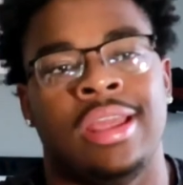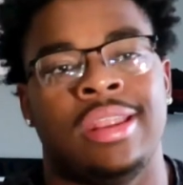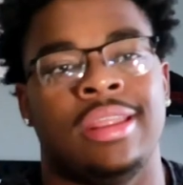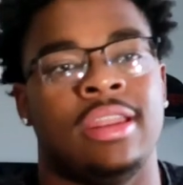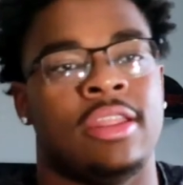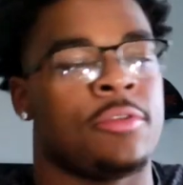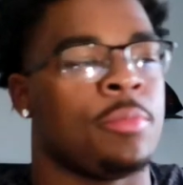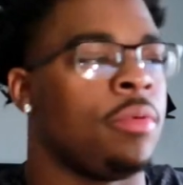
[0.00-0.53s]

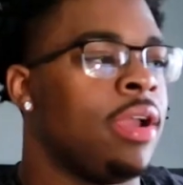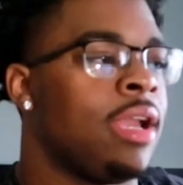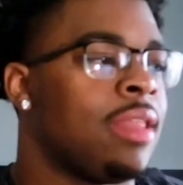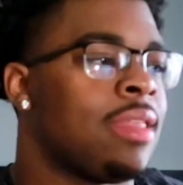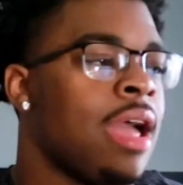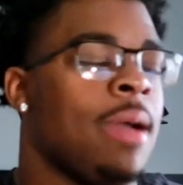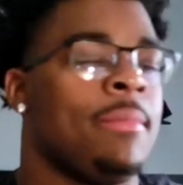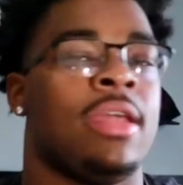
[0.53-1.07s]
In the
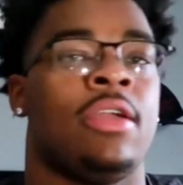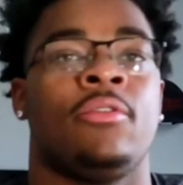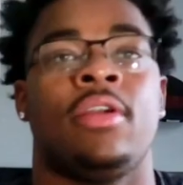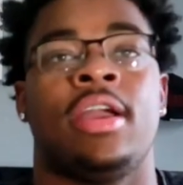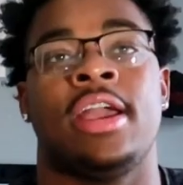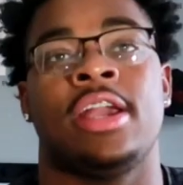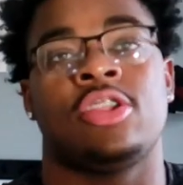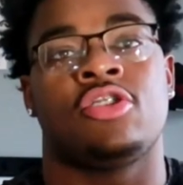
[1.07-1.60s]
springtime, they
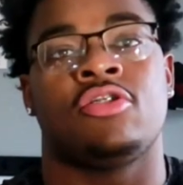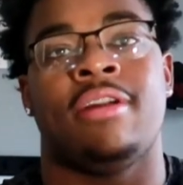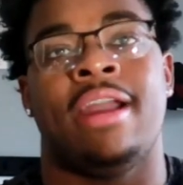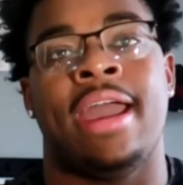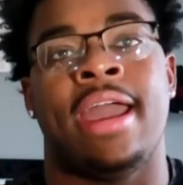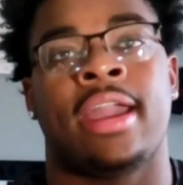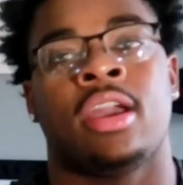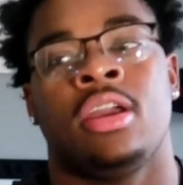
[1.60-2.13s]
ran
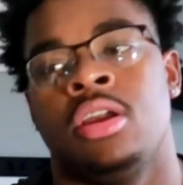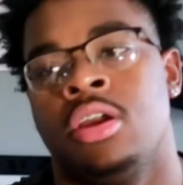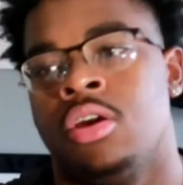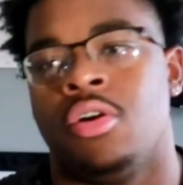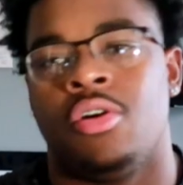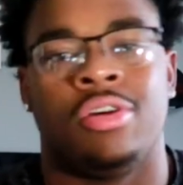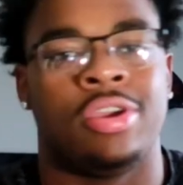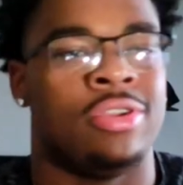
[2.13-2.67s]
track,
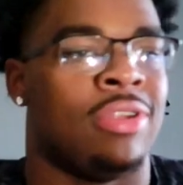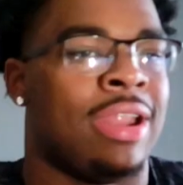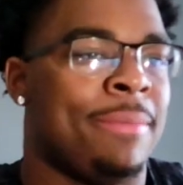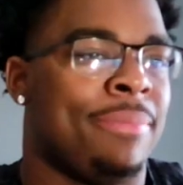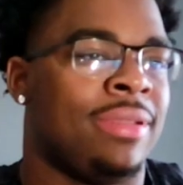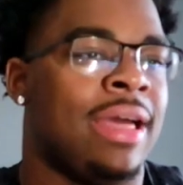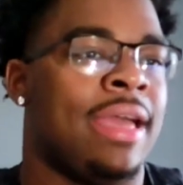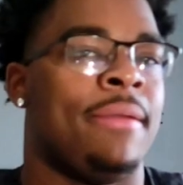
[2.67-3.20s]
or you know they
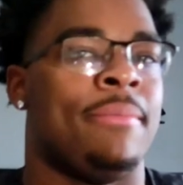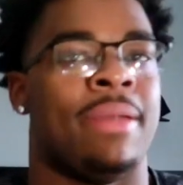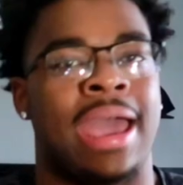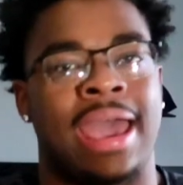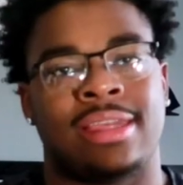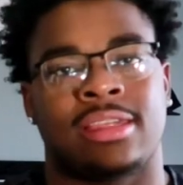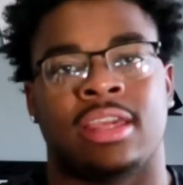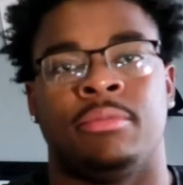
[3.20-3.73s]
played
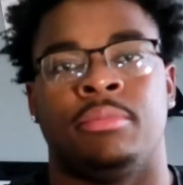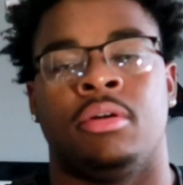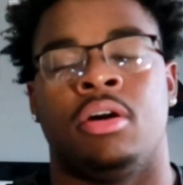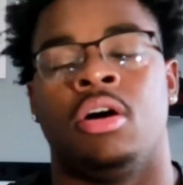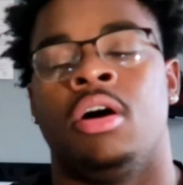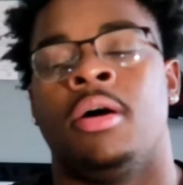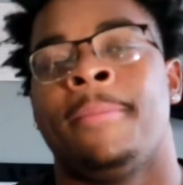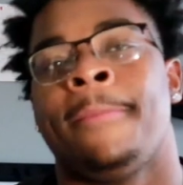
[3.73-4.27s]

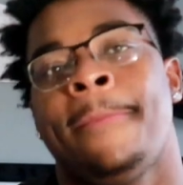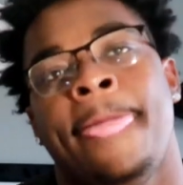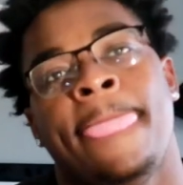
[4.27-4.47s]
basketball.